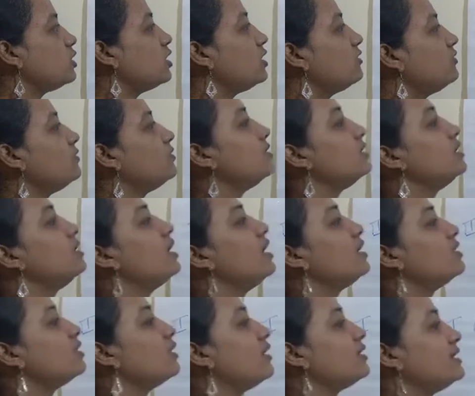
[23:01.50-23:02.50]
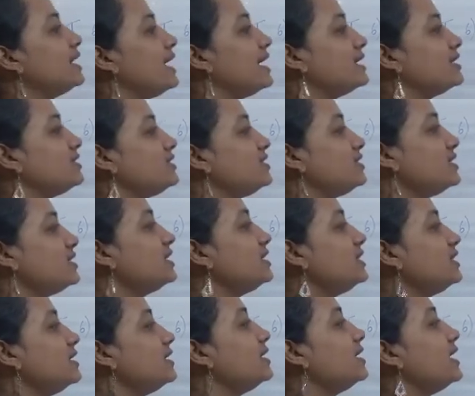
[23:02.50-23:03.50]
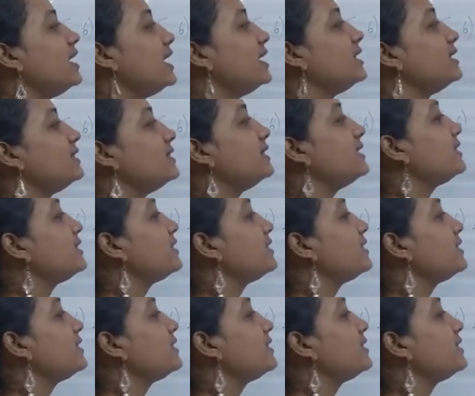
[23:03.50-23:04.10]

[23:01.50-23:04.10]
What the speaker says: of, not Harshit, it is